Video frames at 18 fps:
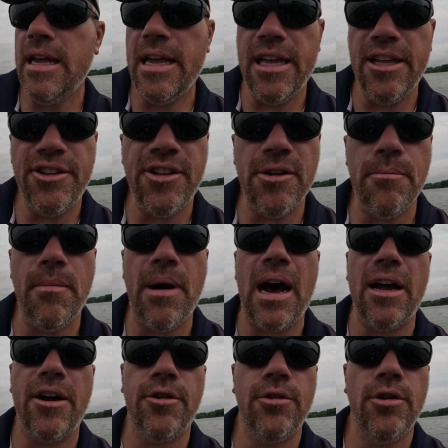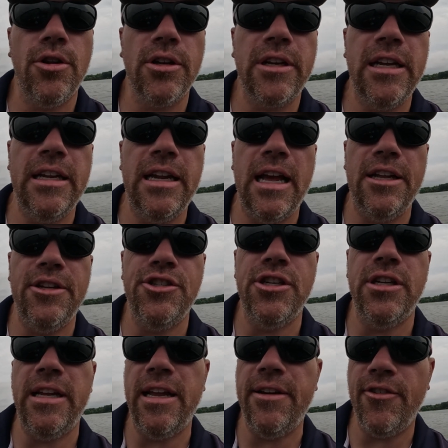It's a modern looking
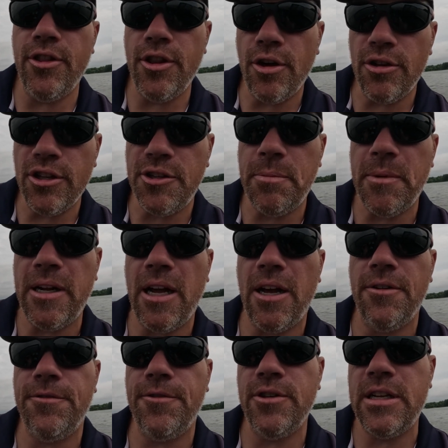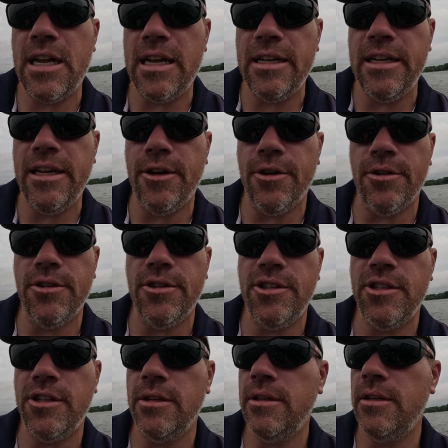engine. Even though it's been out for 10
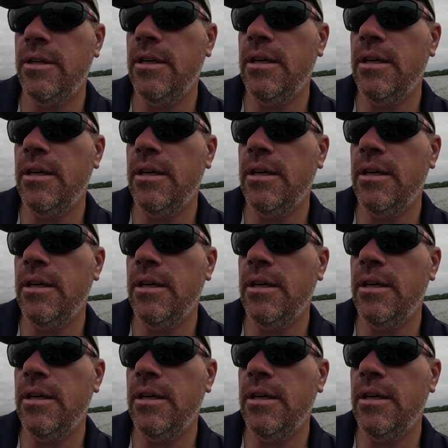years,